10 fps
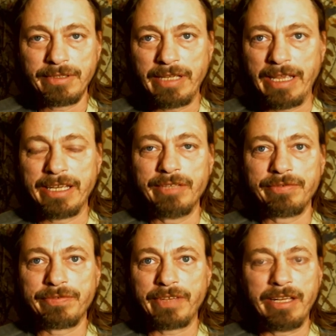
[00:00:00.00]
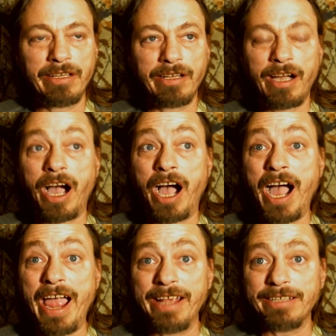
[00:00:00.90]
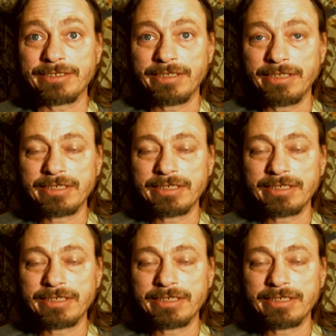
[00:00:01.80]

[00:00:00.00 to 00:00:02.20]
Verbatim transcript: negative, and highs